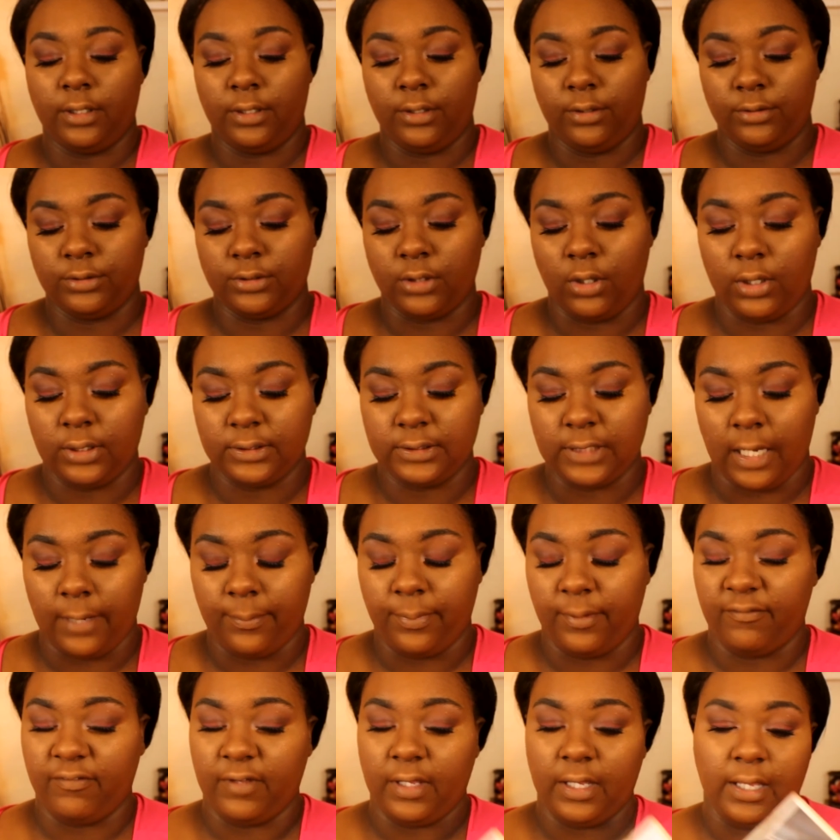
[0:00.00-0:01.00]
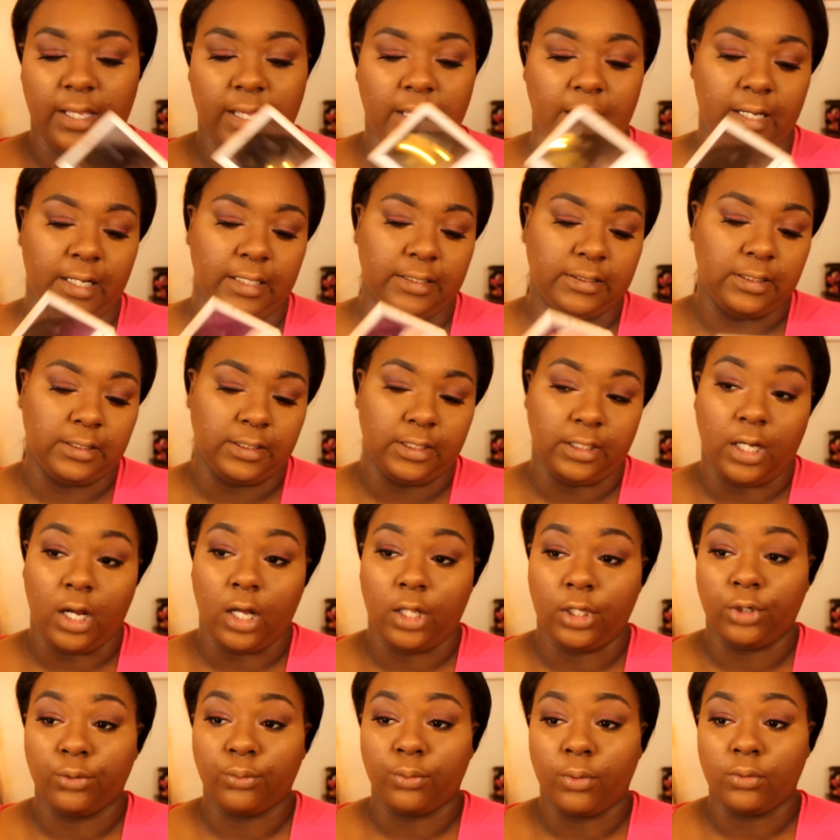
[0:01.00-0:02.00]
to use on top of it, and it's in the
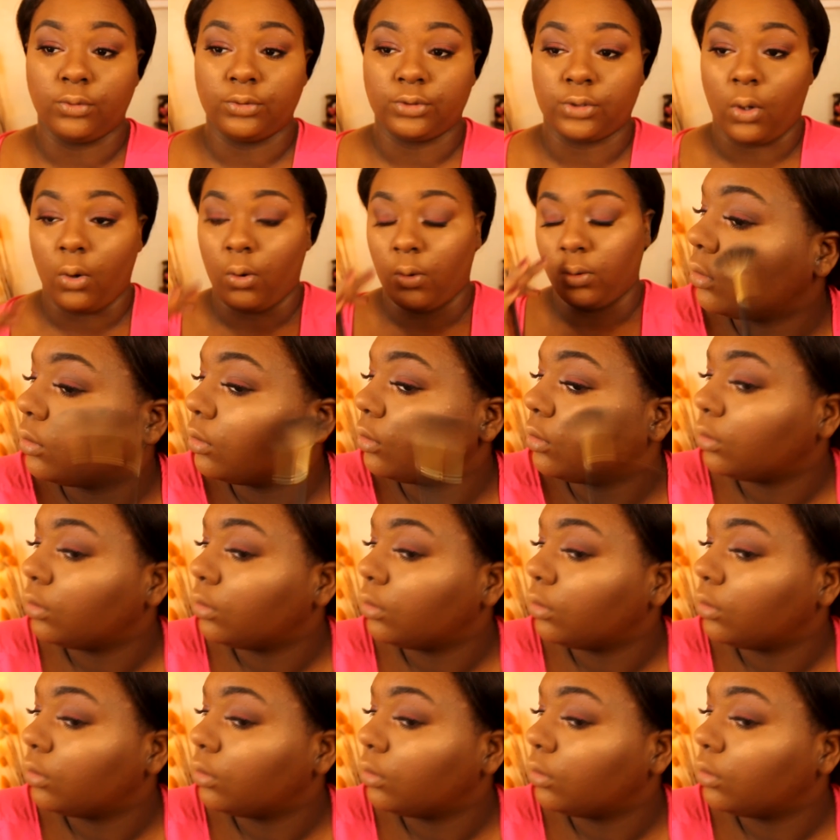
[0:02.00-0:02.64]
color Rose Gold.